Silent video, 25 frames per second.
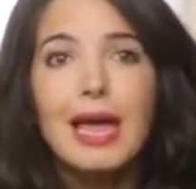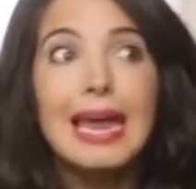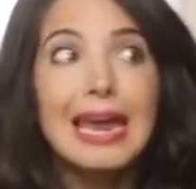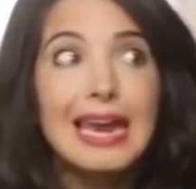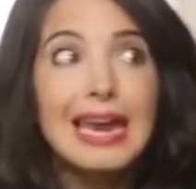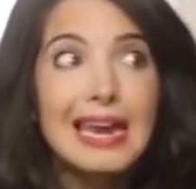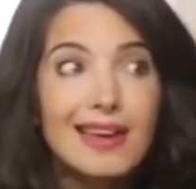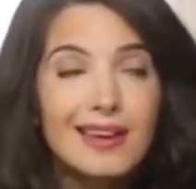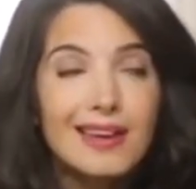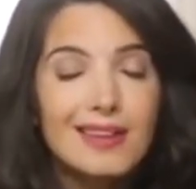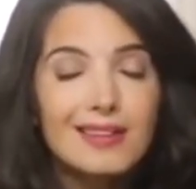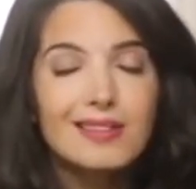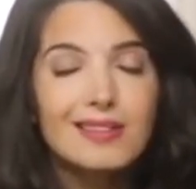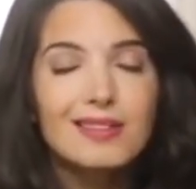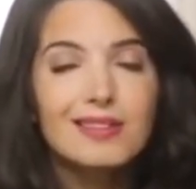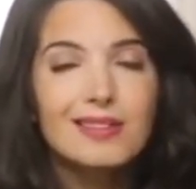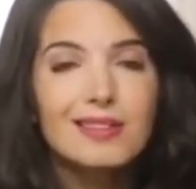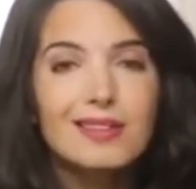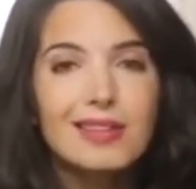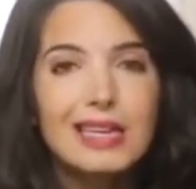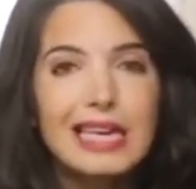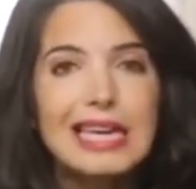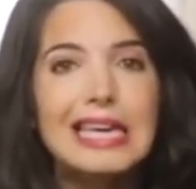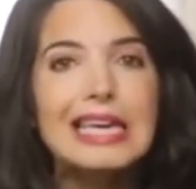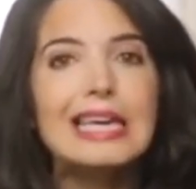And
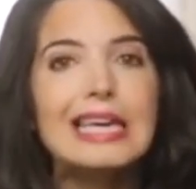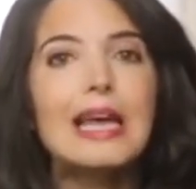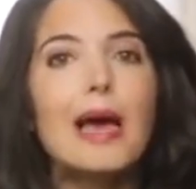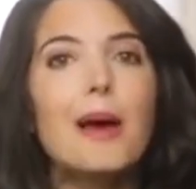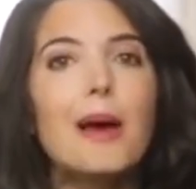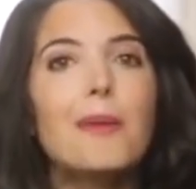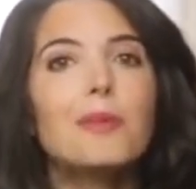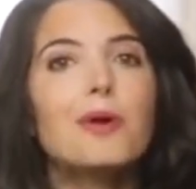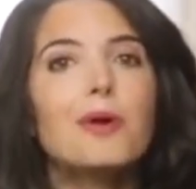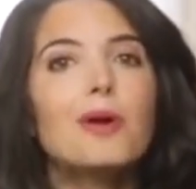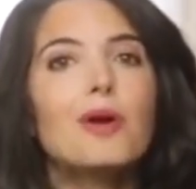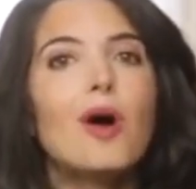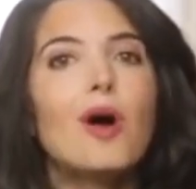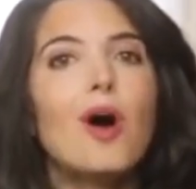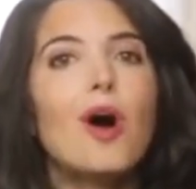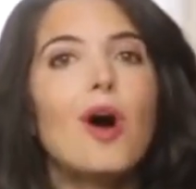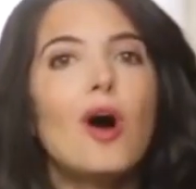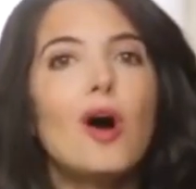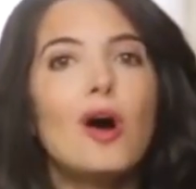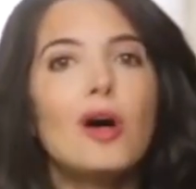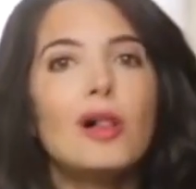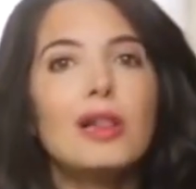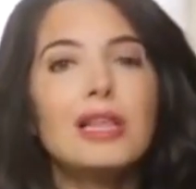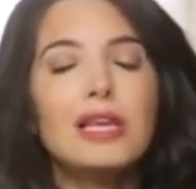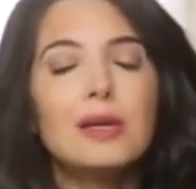he kept
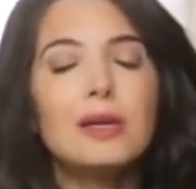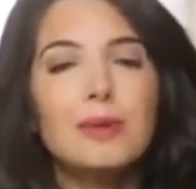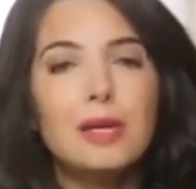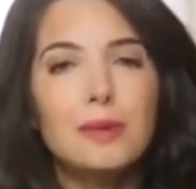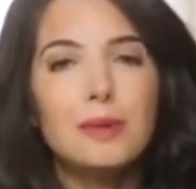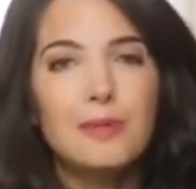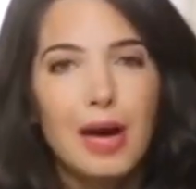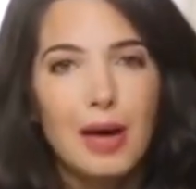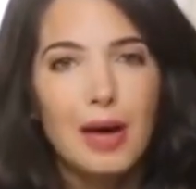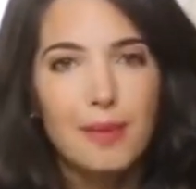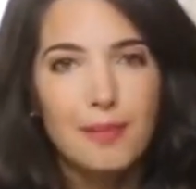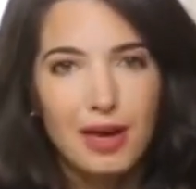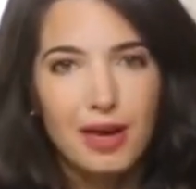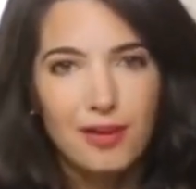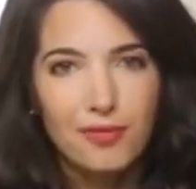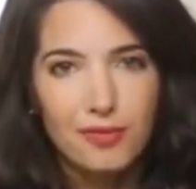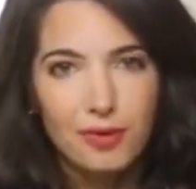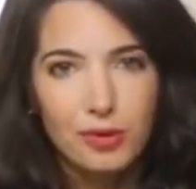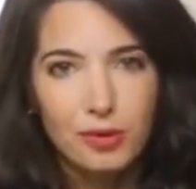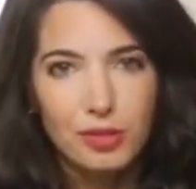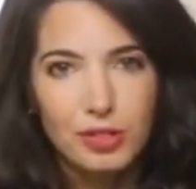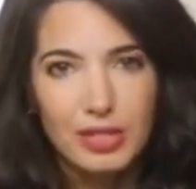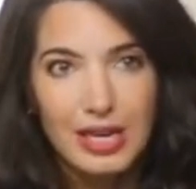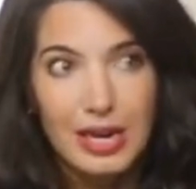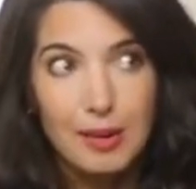calling me by my
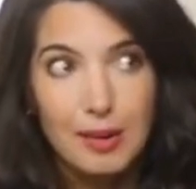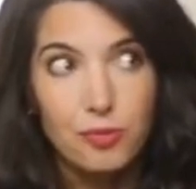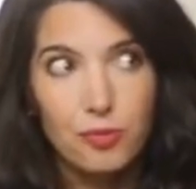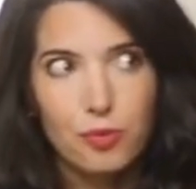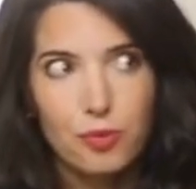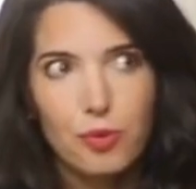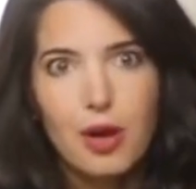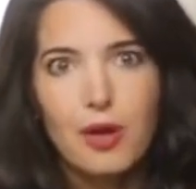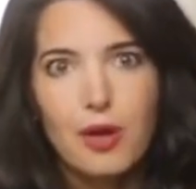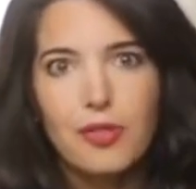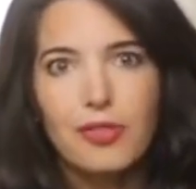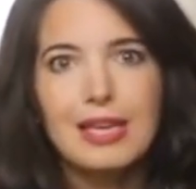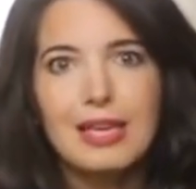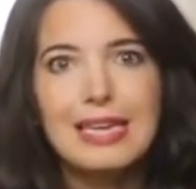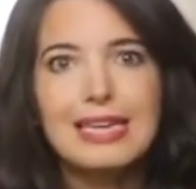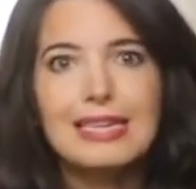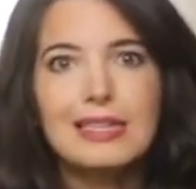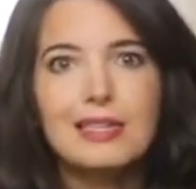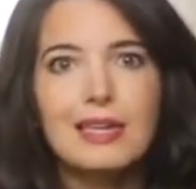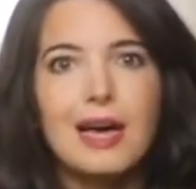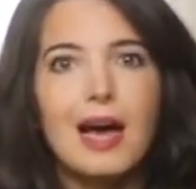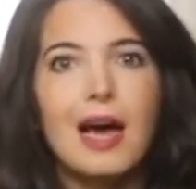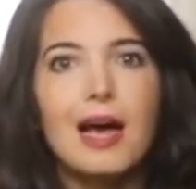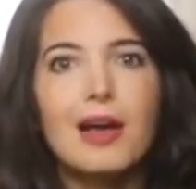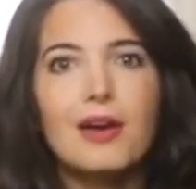first name throughout the
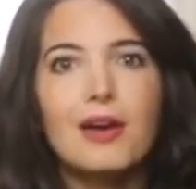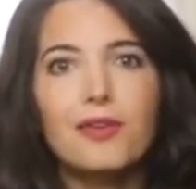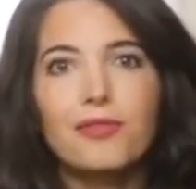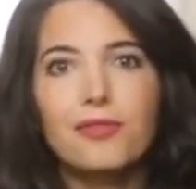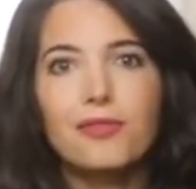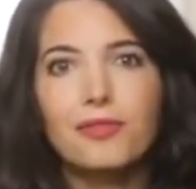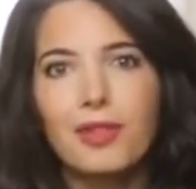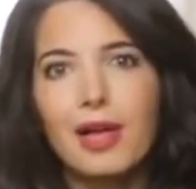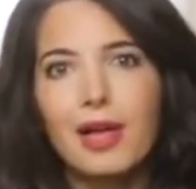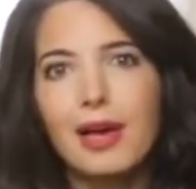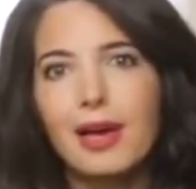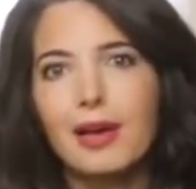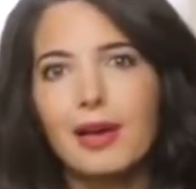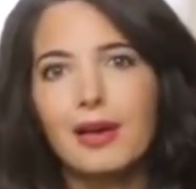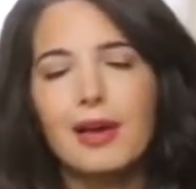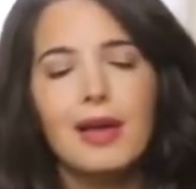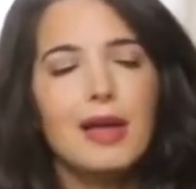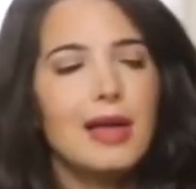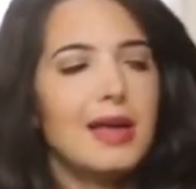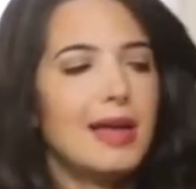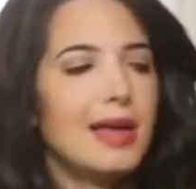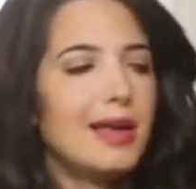entire flight.